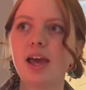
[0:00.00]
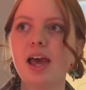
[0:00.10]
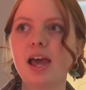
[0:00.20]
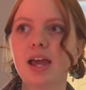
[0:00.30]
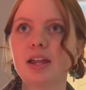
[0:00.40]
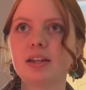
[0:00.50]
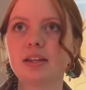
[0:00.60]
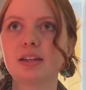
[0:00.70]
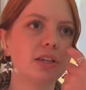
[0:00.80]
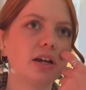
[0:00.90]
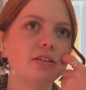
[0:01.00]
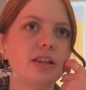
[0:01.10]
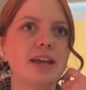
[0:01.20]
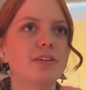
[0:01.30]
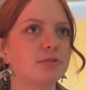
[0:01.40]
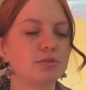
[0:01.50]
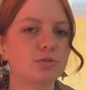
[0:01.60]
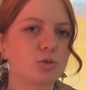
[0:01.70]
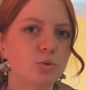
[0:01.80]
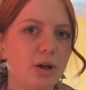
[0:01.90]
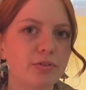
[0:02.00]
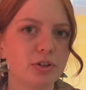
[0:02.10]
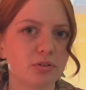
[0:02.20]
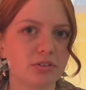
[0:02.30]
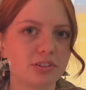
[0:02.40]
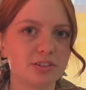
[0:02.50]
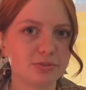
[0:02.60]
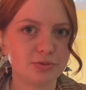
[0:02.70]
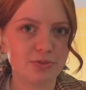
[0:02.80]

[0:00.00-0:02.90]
and they're like 12-year-olds